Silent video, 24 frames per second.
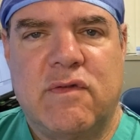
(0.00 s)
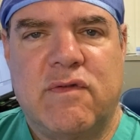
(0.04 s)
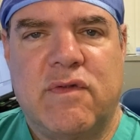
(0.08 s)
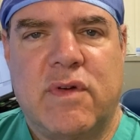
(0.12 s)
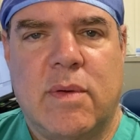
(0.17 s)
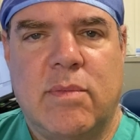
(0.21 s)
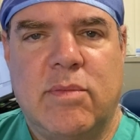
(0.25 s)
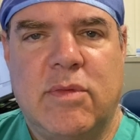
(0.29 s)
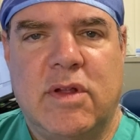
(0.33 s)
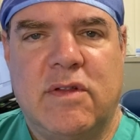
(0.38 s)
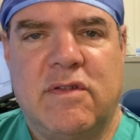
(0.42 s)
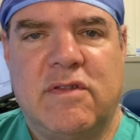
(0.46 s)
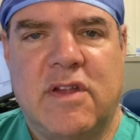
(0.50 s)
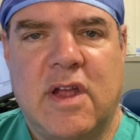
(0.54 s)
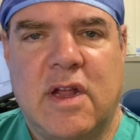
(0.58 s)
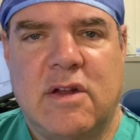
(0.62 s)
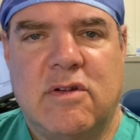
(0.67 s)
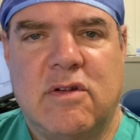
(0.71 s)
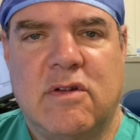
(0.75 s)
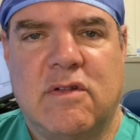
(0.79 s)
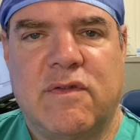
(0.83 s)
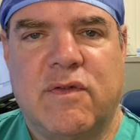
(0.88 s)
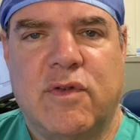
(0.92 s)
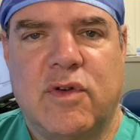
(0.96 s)
from the
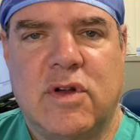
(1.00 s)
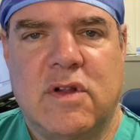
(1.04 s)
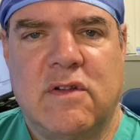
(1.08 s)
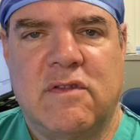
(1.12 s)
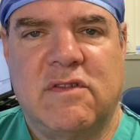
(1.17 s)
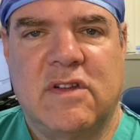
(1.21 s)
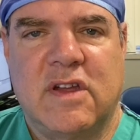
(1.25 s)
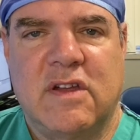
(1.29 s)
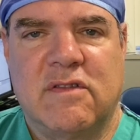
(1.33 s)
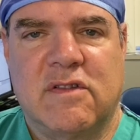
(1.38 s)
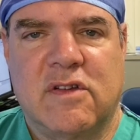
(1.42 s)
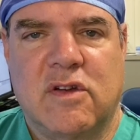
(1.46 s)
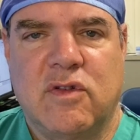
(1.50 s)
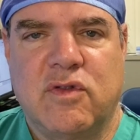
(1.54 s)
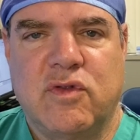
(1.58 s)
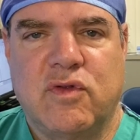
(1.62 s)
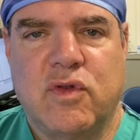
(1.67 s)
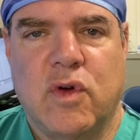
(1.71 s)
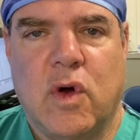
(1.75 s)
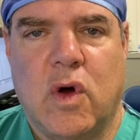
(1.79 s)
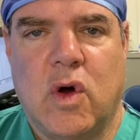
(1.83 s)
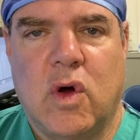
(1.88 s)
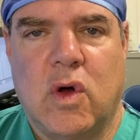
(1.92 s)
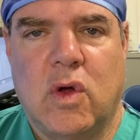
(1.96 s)
Centers for Disease
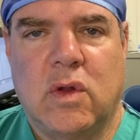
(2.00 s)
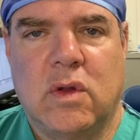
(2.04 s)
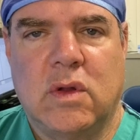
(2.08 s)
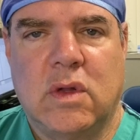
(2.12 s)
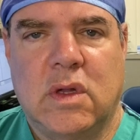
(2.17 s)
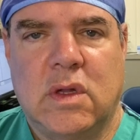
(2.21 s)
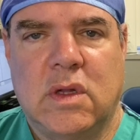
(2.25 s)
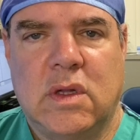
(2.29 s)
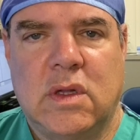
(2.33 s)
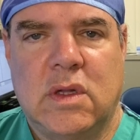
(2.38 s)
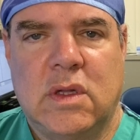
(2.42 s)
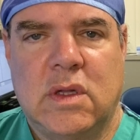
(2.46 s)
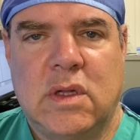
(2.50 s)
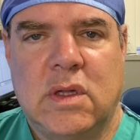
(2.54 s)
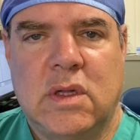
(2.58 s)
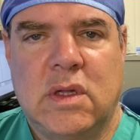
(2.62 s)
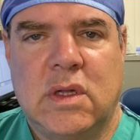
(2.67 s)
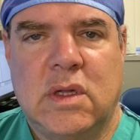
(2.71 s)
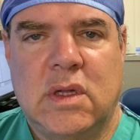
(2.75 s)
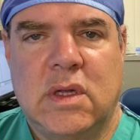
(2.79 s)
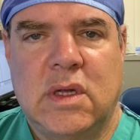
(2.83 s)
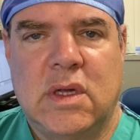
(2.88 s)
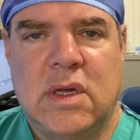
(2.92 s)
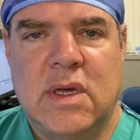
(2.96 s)
Control
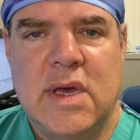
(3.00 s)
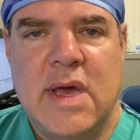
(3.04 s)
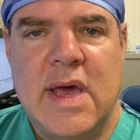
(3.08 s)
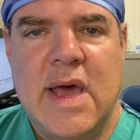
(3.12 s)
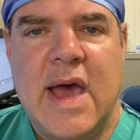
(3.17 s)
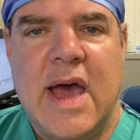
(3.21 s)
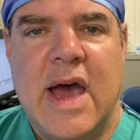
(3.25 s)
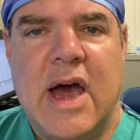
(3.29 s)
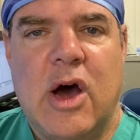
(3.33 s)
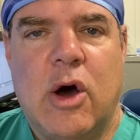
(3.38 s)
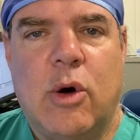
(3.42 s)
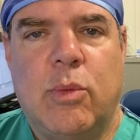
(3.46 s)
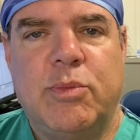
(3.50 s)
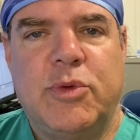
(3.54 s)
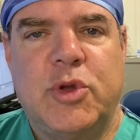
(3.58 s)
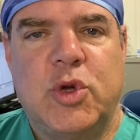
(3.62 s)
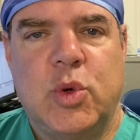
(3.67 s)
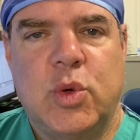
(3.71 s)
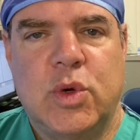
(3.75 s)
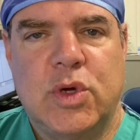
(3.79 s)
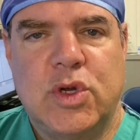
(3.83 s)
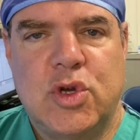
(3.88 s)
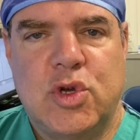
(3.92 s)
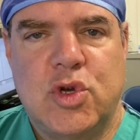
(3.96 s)
help
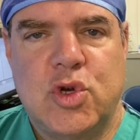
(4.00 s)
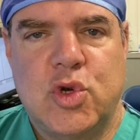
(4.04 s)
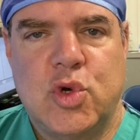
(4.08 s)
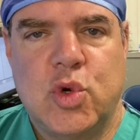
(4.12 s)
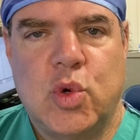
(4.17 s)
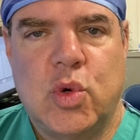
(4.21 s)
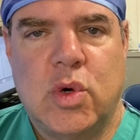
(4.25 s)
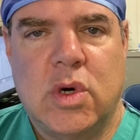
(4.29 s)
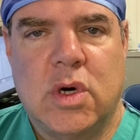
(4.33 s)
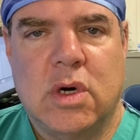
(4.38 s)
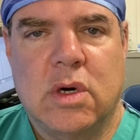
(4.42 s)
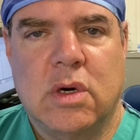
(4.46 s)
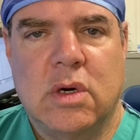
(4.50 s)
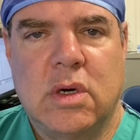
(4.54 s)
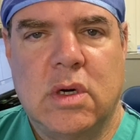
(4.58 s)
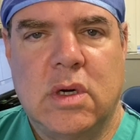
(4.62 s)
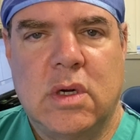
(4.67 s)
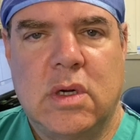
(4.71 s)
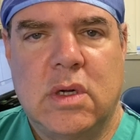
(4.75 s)
to ensure